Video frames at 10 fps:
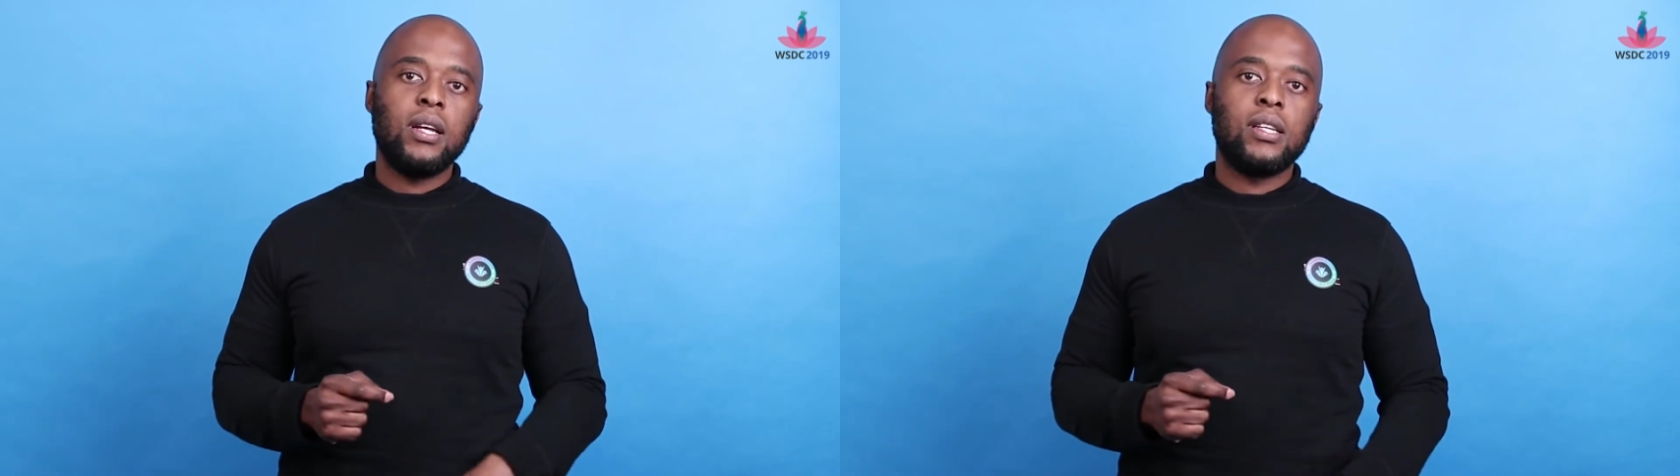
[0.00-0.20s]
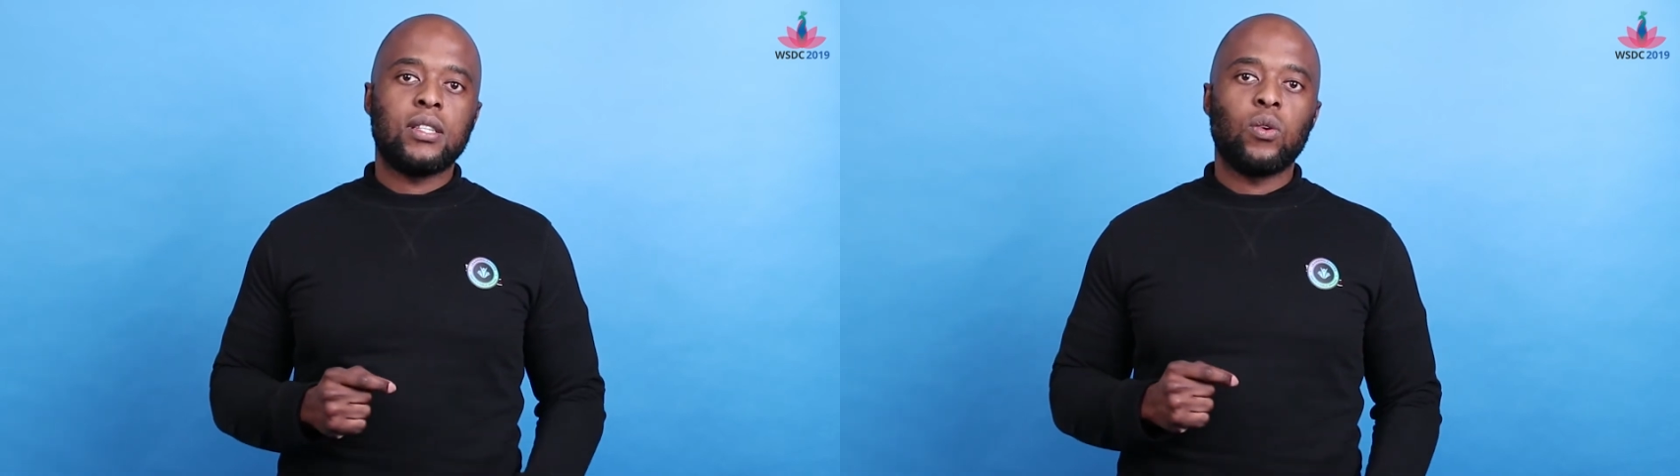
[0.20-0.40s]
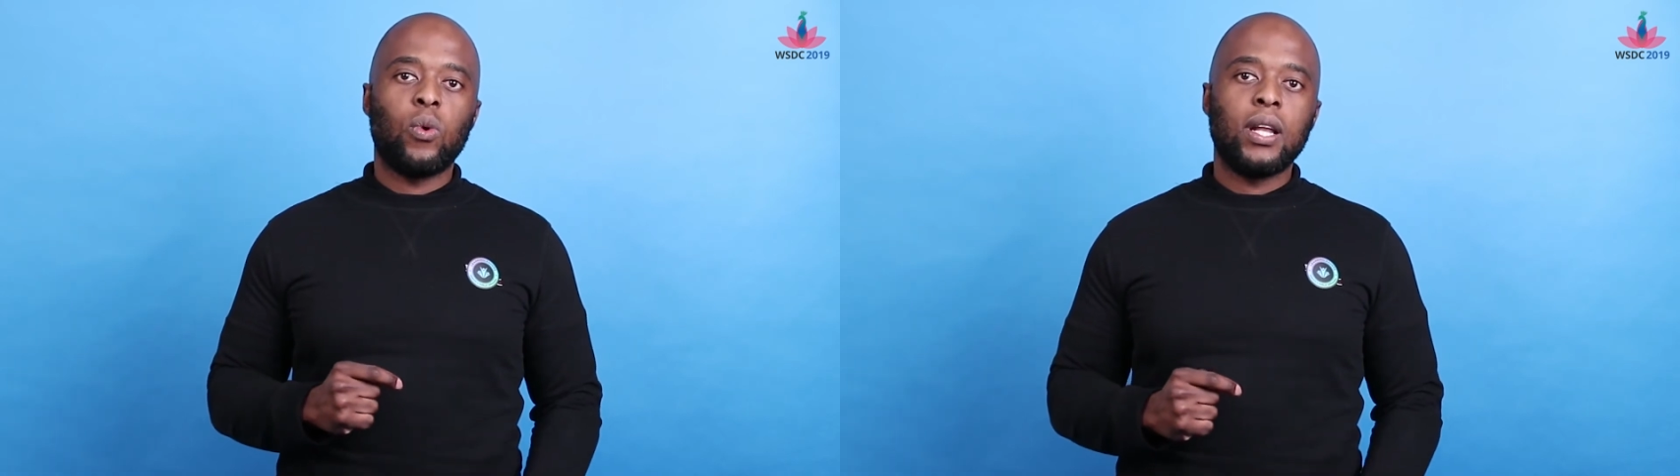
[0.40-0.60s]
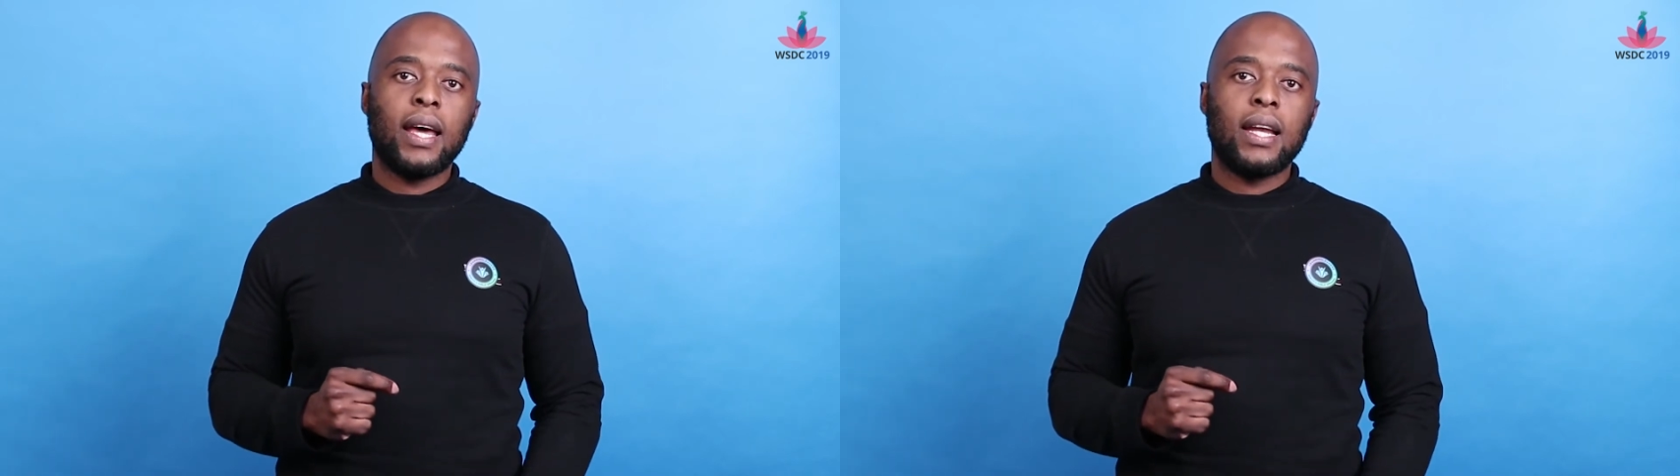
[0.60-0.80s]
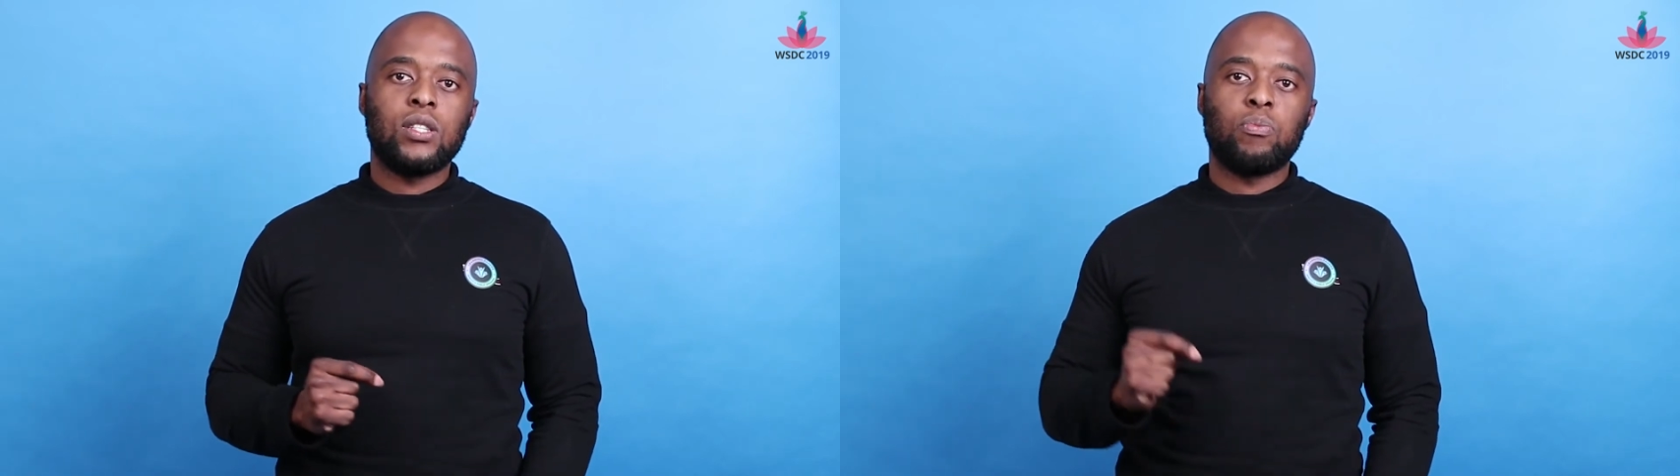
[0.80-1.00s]
it's the one
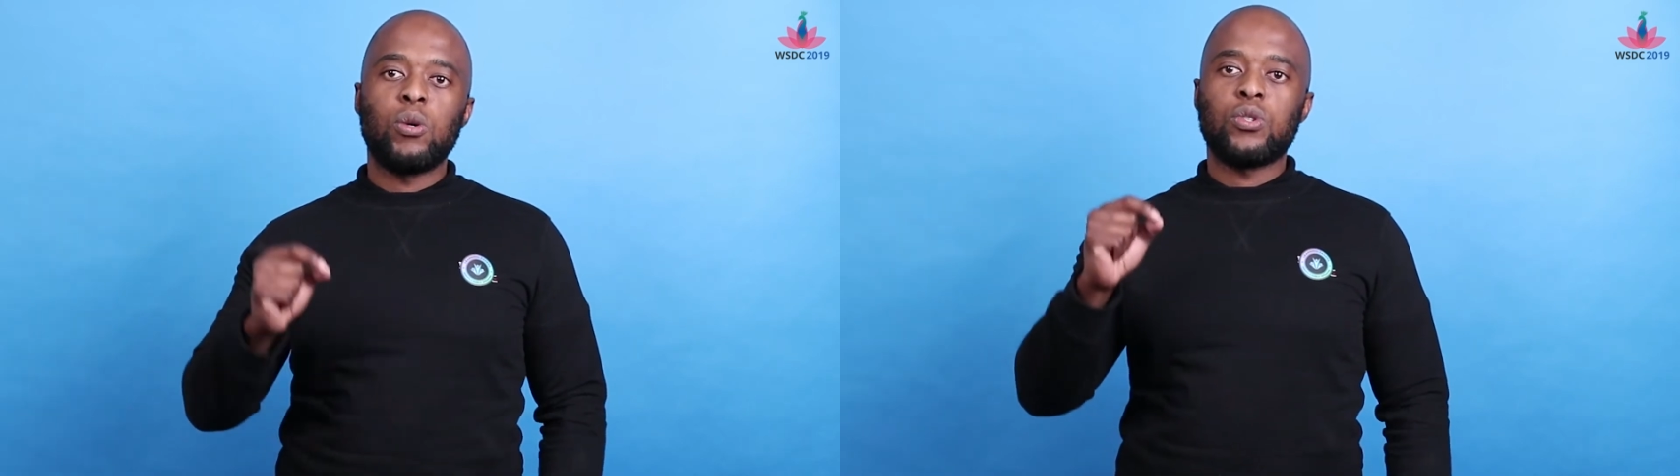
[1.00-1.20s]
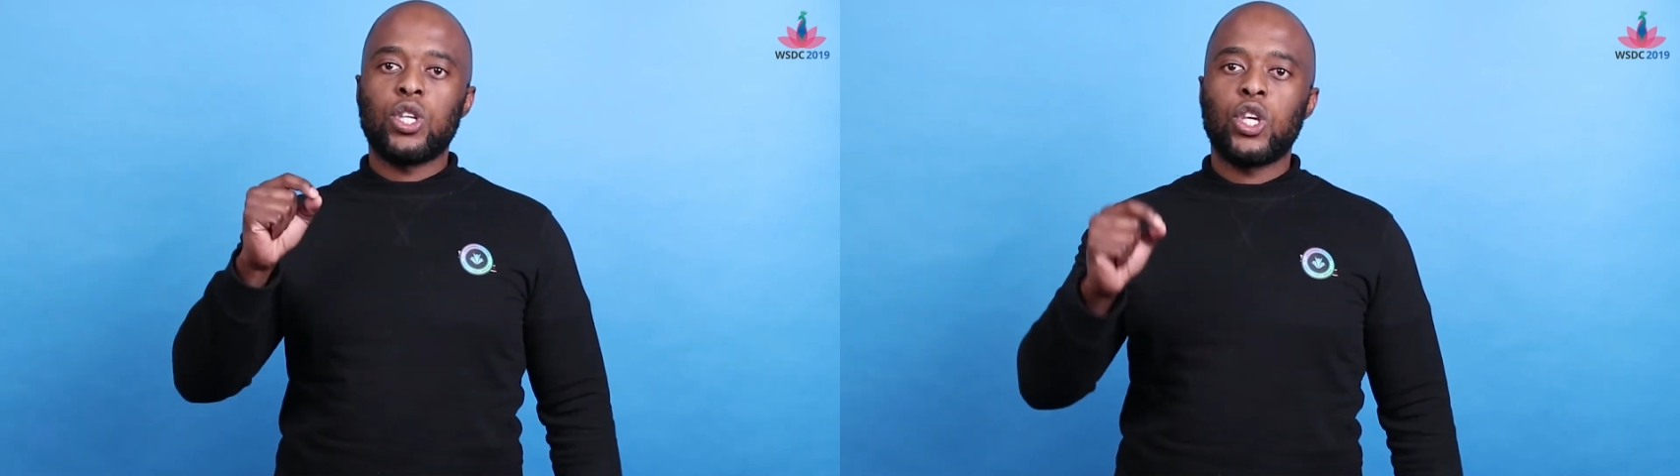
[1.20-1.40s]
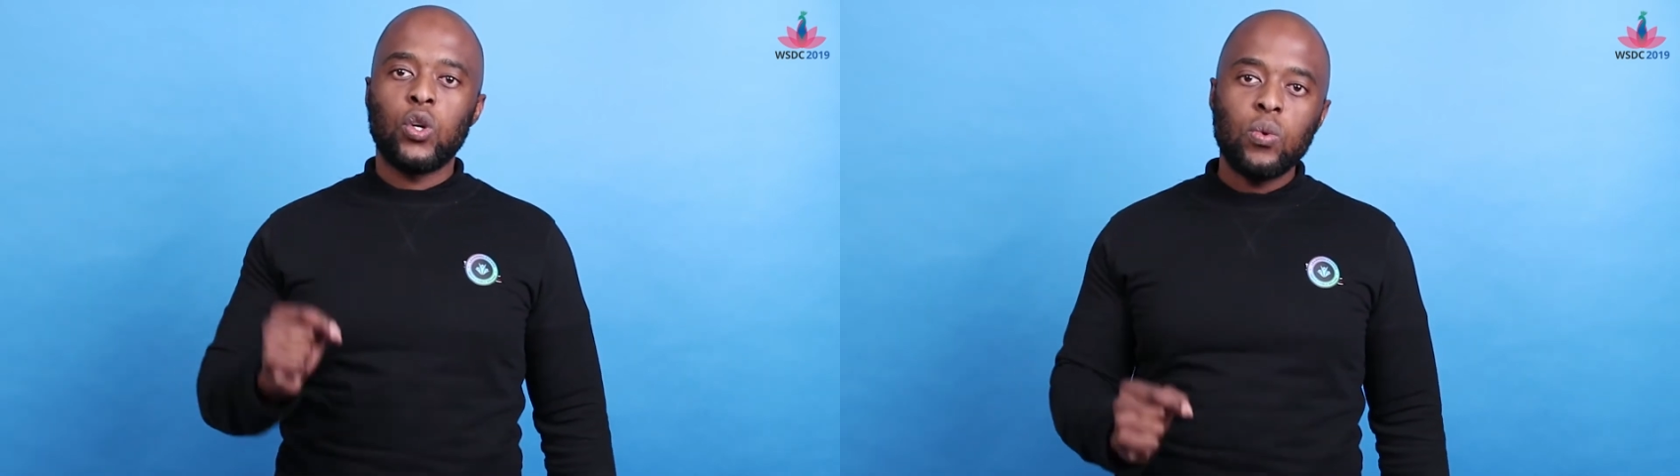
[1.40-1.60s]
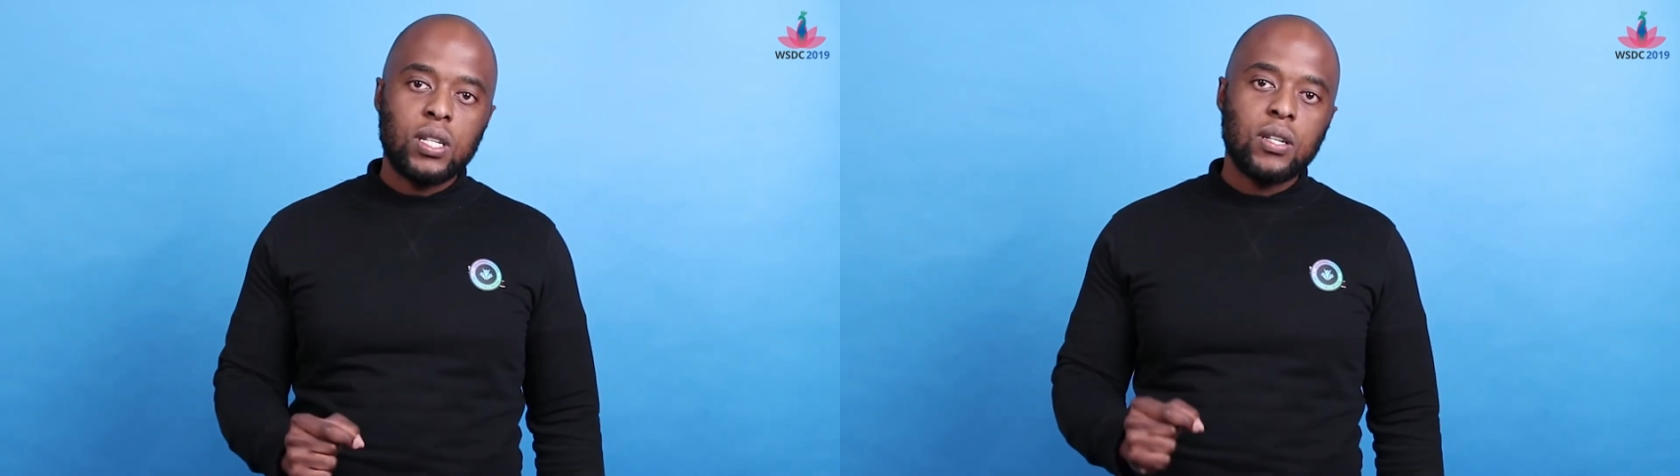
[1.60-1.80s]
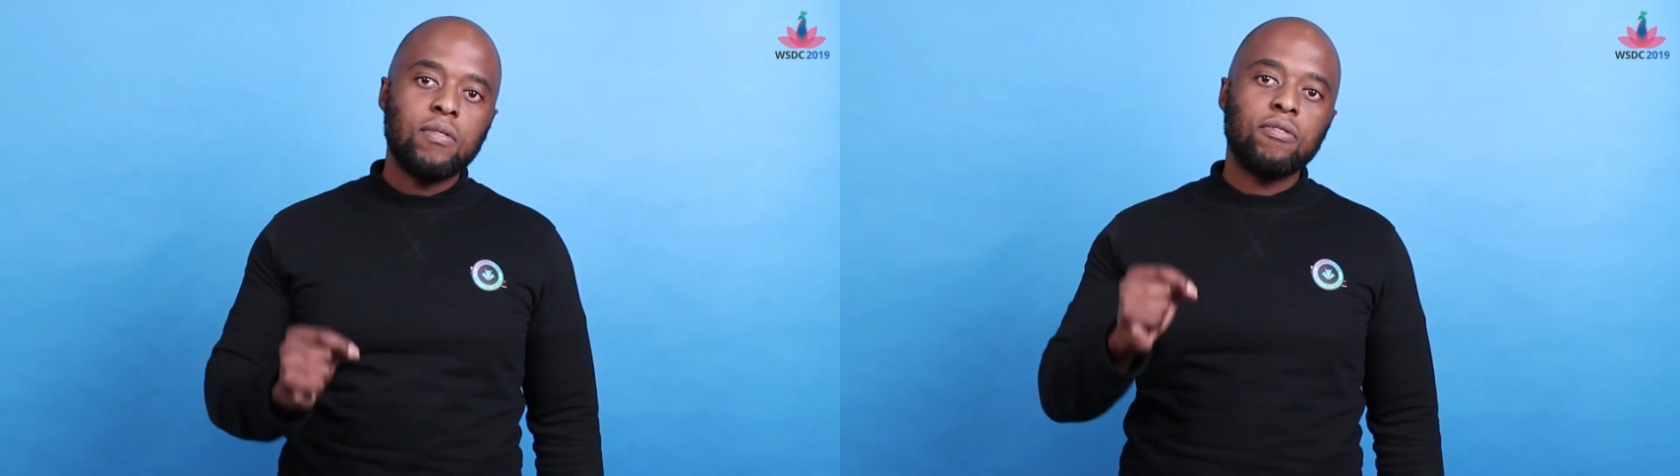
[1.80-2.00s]
that is most
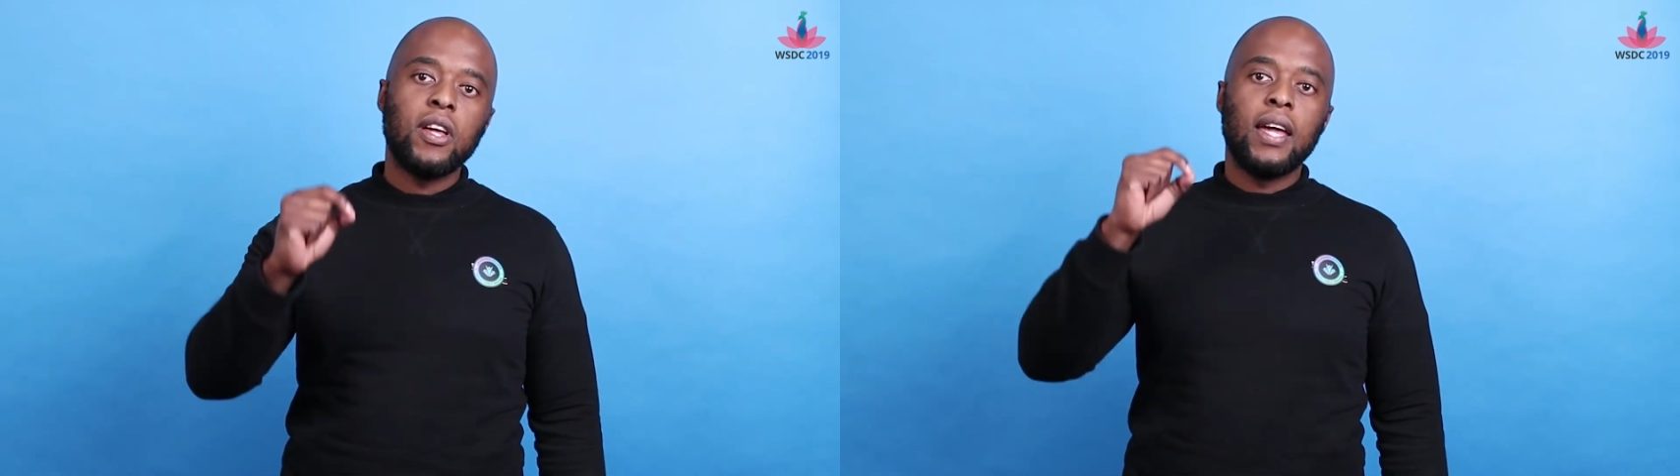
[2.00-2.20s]
intuitive